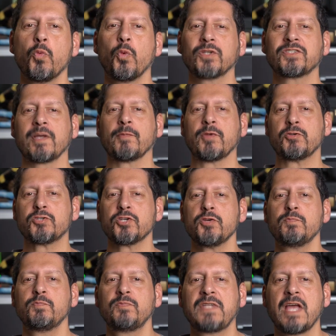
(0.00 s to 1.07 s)
What's up
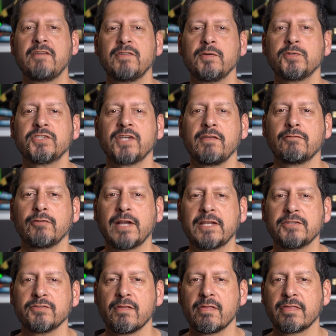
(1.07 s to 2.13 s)
YouTube? Dave here with Seen Through a
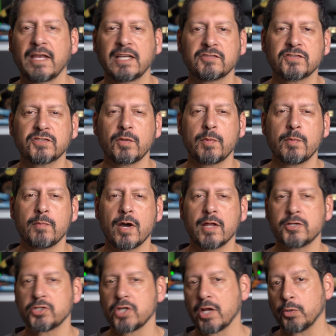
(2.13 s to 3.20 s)
Lens, and thanks for stopping by
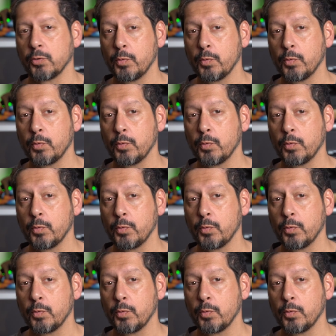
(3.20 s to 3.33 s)
the channel.